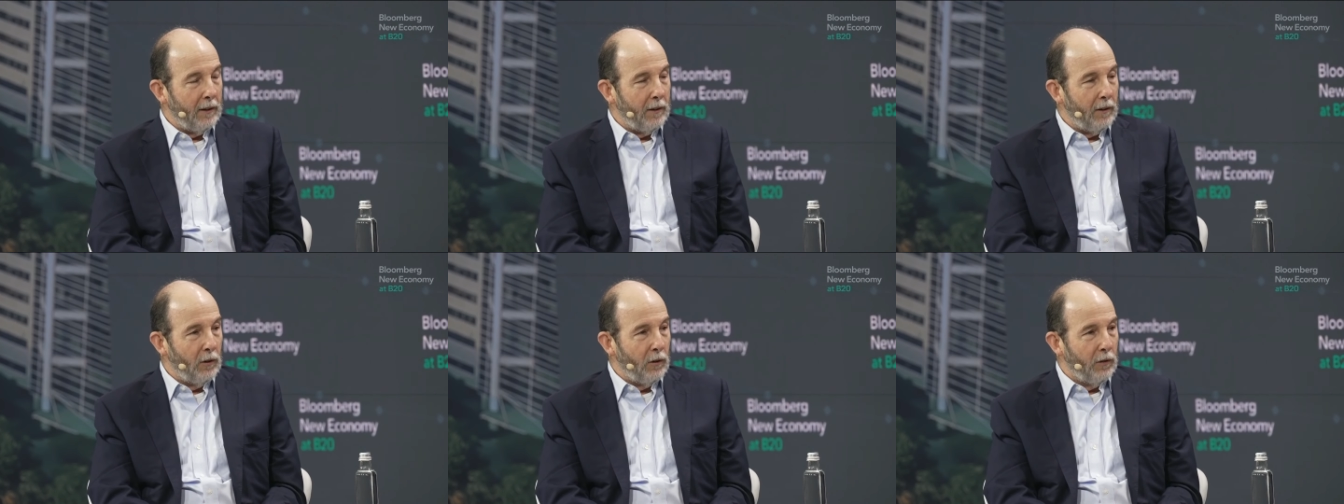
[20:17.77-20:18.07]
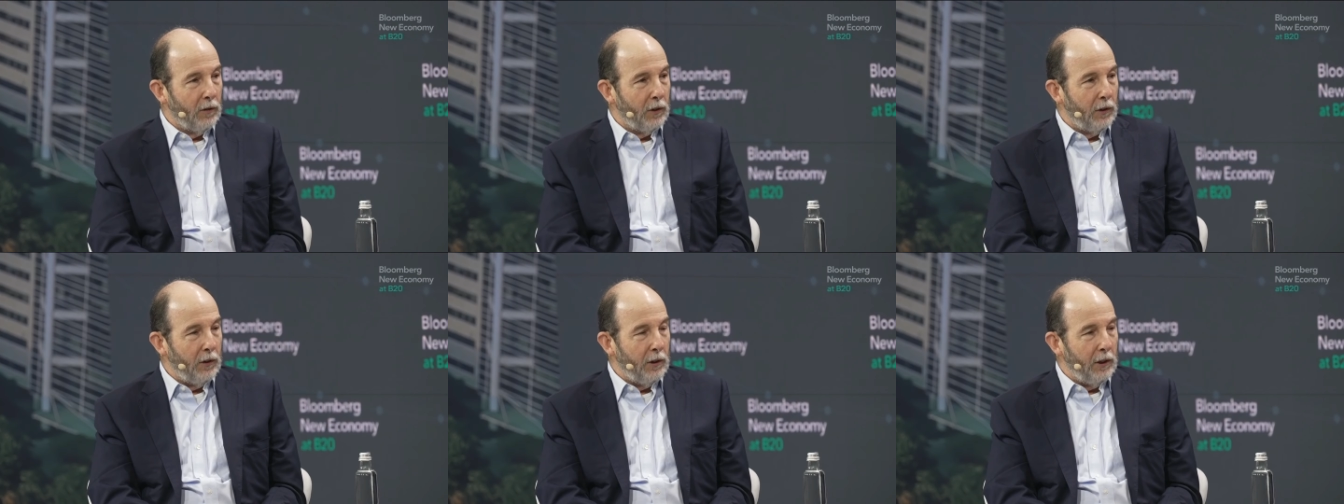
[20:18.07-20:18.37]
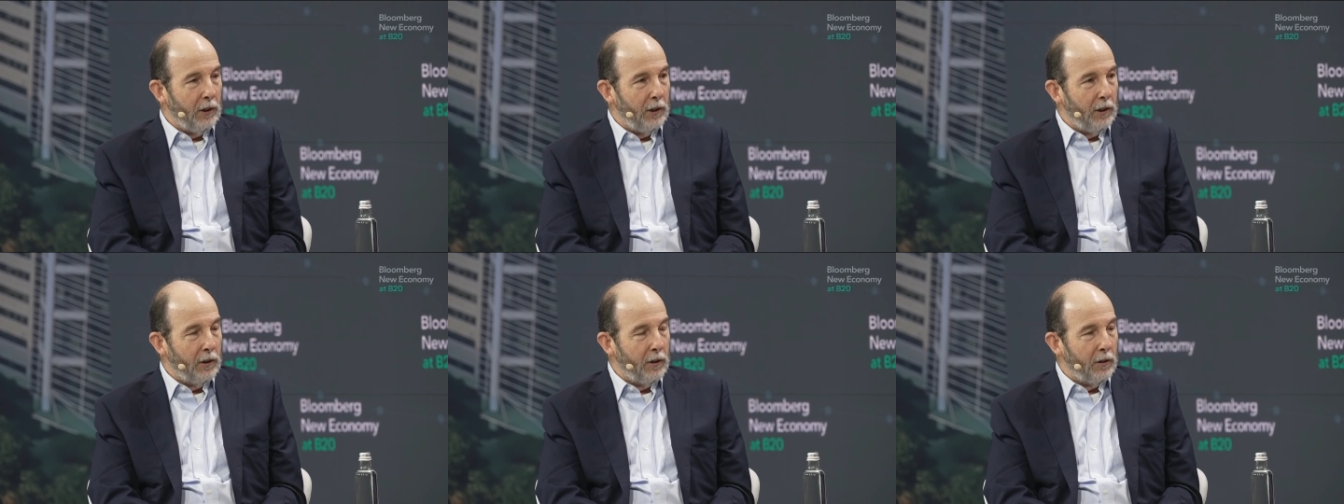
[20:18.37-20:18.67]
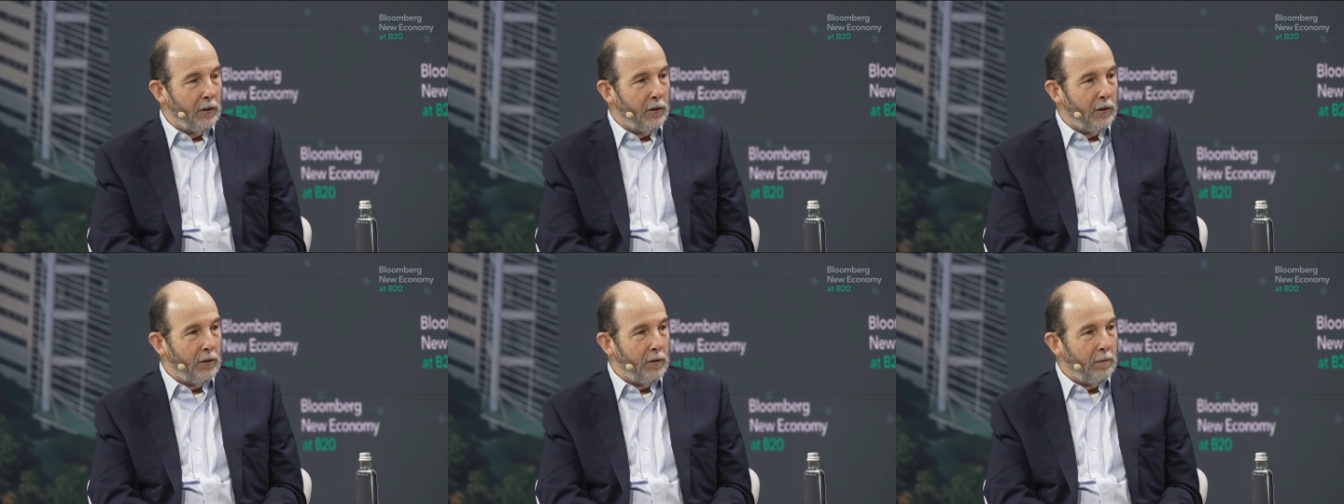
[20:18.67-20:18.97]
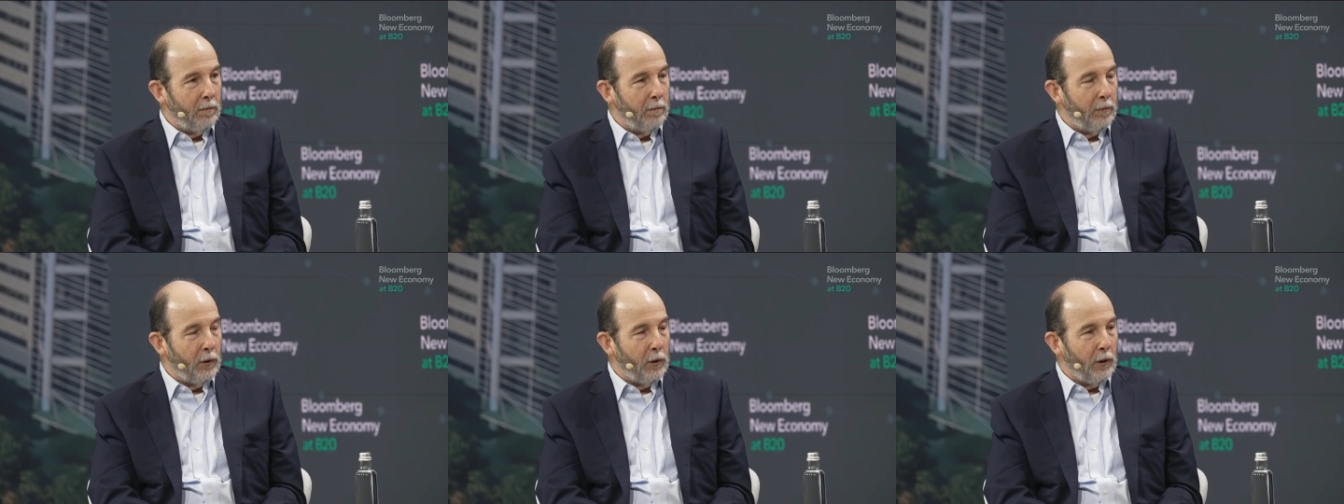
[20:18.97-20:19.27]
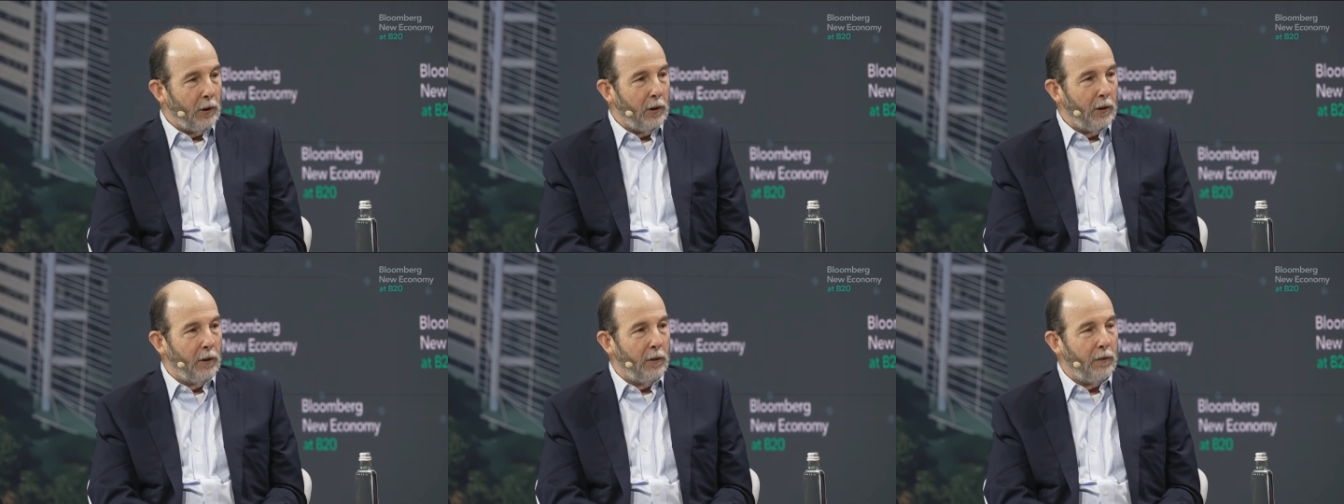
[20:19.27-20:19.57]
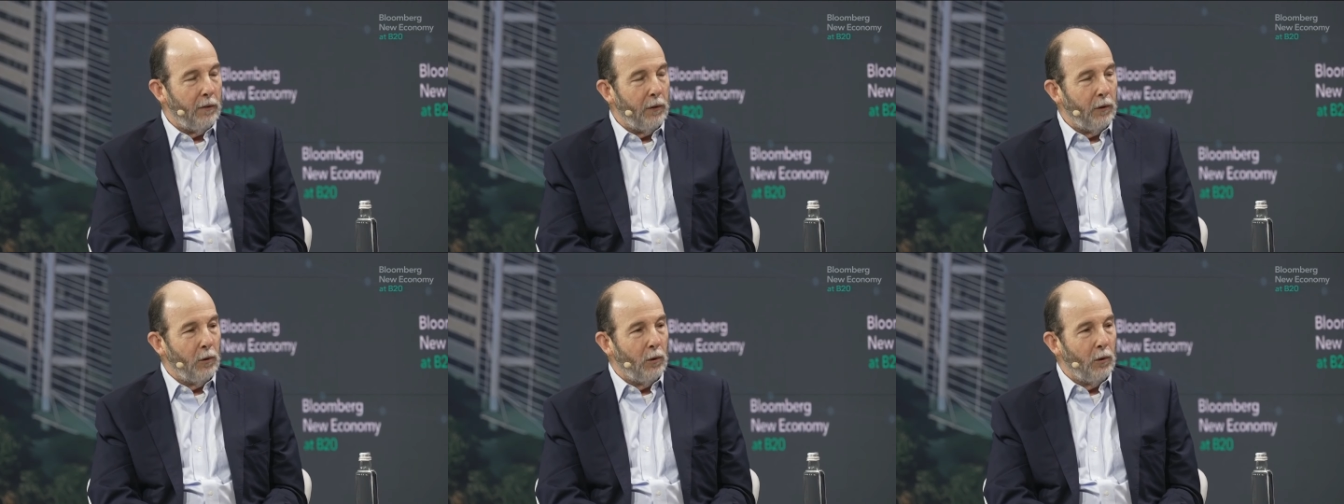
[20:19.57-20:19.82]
over the years, particularly if you